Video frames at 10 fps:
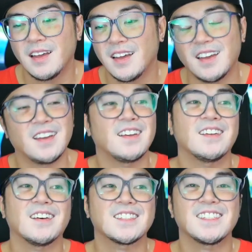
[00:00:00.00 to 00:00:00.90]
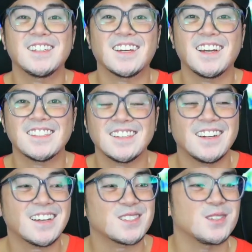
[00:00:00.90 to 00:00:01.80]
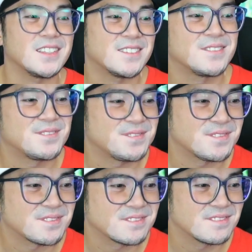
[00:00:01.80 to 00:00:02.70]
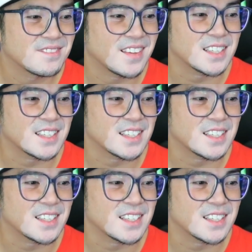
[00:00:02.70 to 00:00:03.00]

and I'll see you guys in the next one. Thanks